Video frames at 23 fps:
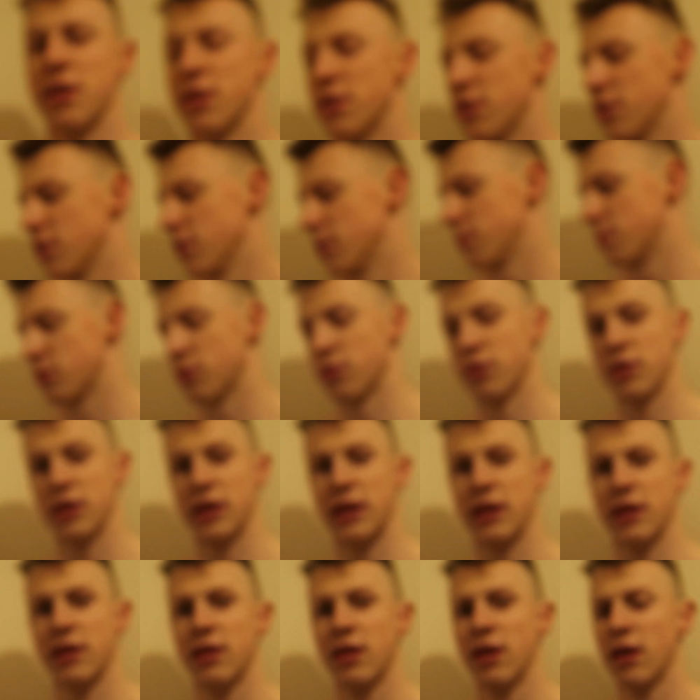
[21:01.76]
under on the
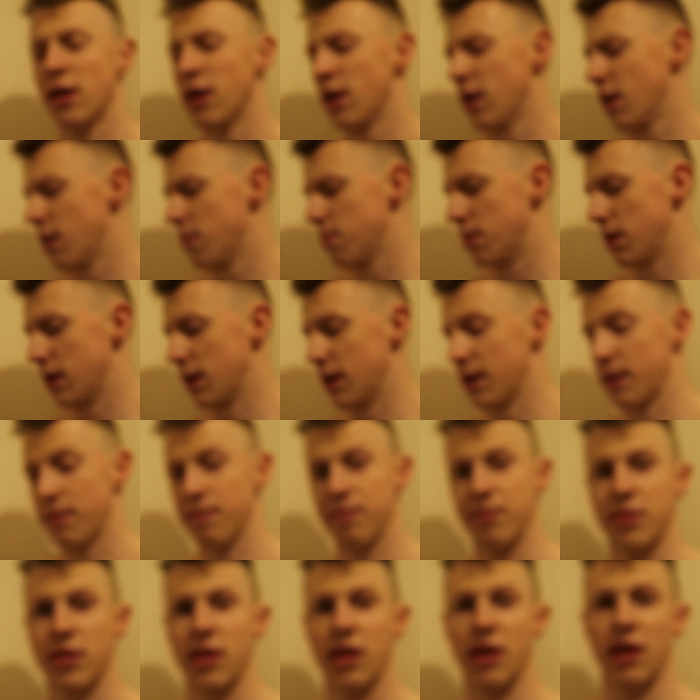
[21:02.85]
protein,
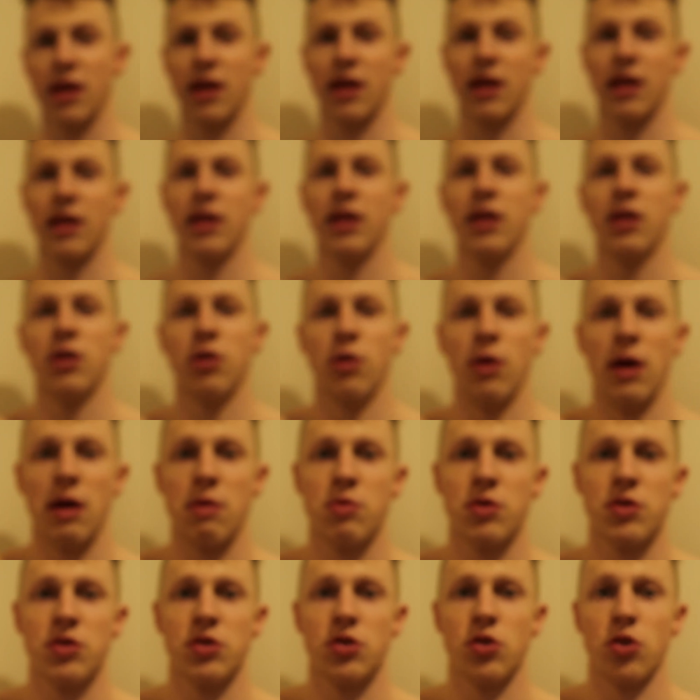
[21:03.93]
but you know, I
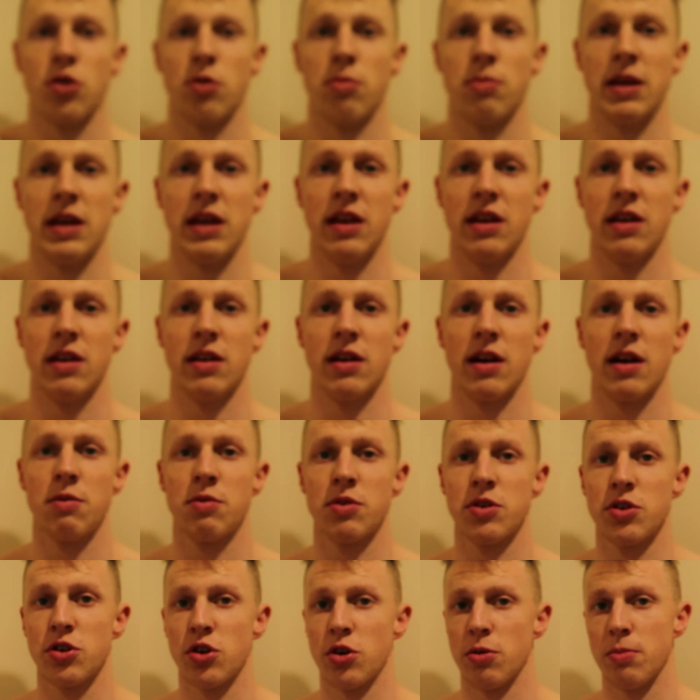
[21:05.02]
wouldn't normally
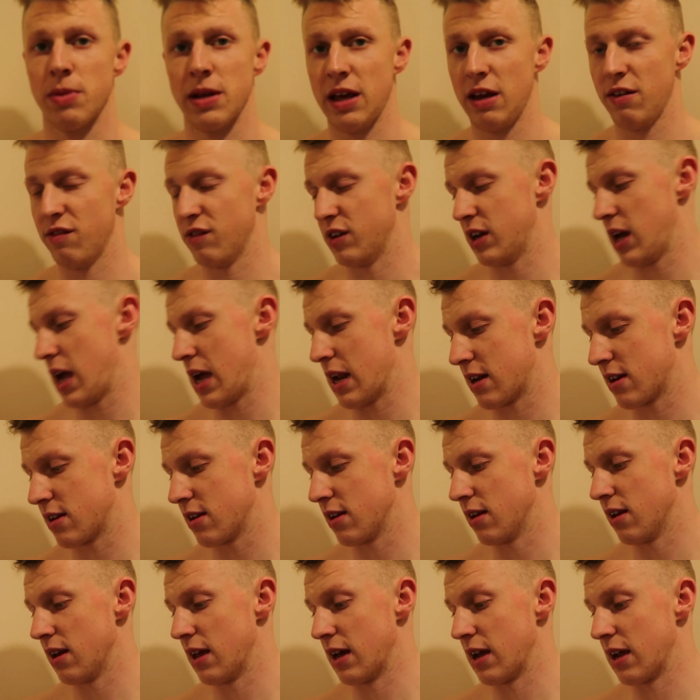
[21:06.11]
even
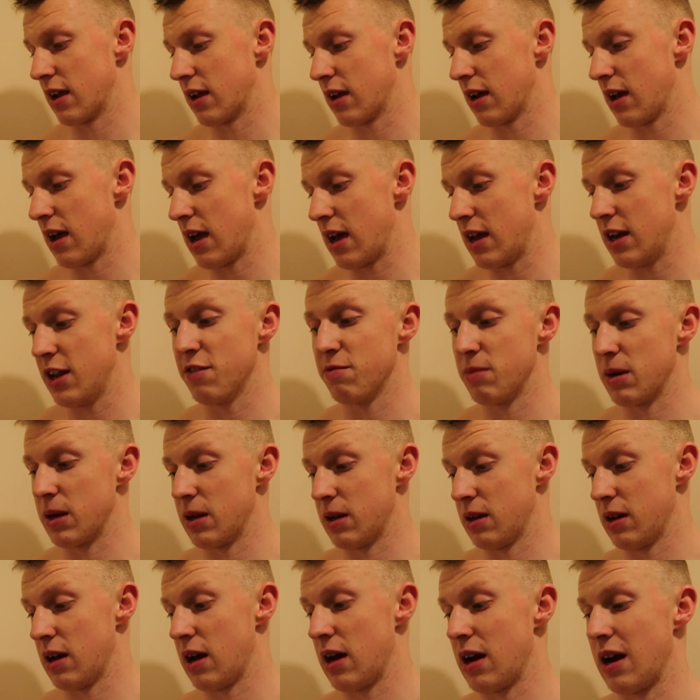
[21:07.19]
hit like any of
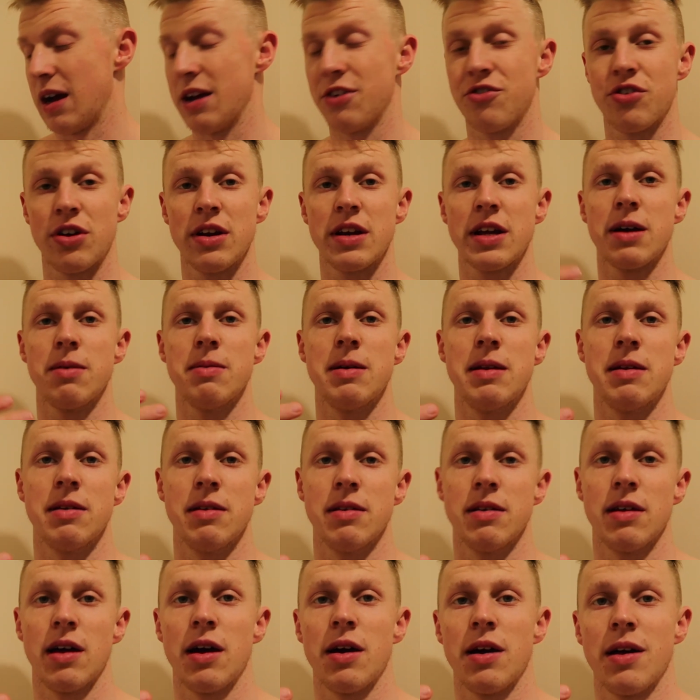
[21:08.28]
my, I try to come
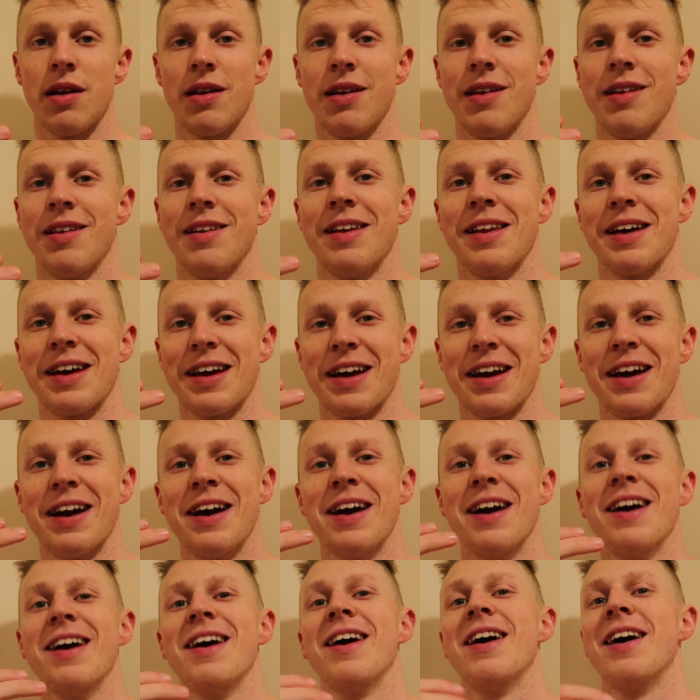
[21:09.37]
in like,
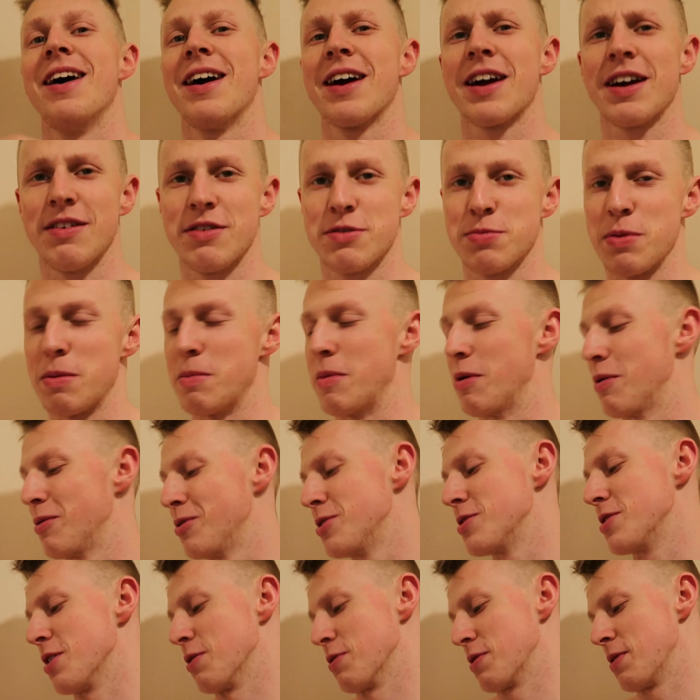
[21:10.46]
I can't spit my
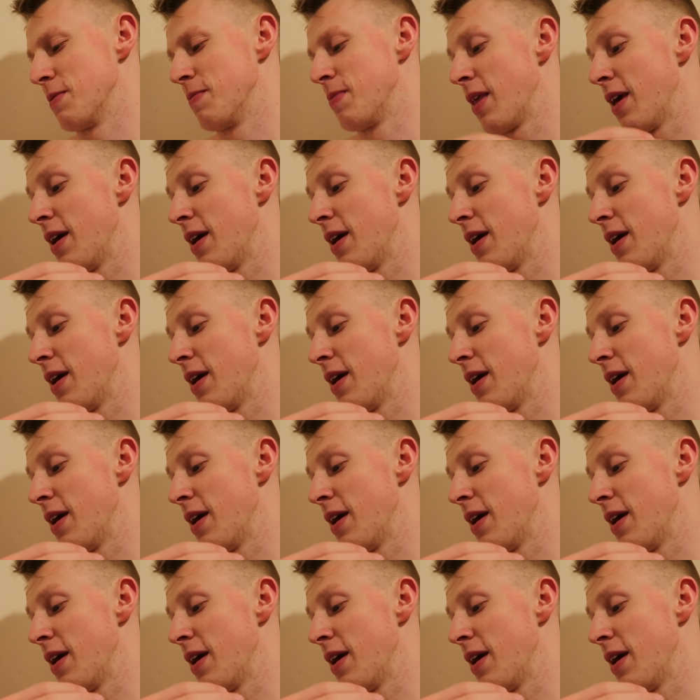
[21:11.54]
words out.